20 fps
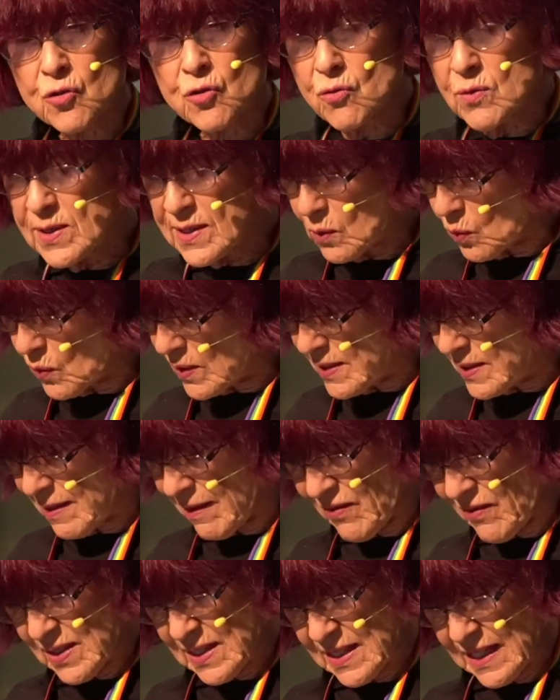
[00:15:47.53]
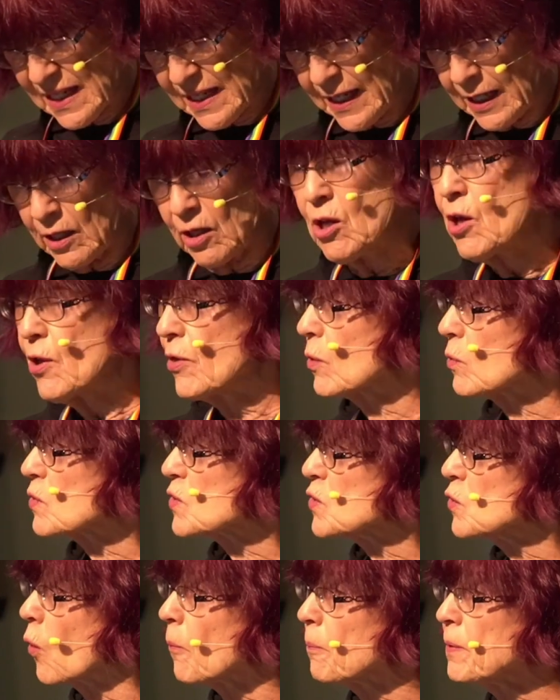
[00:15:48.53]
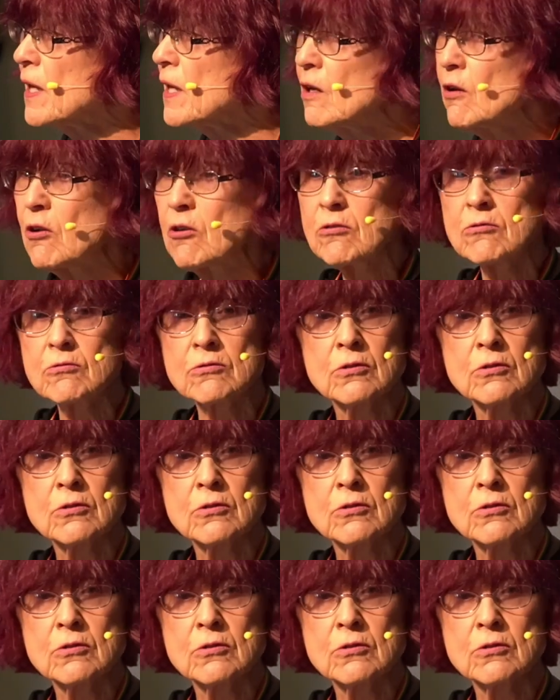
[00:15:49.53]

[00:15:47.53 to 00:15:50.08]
as it was devastating. There was no appeal.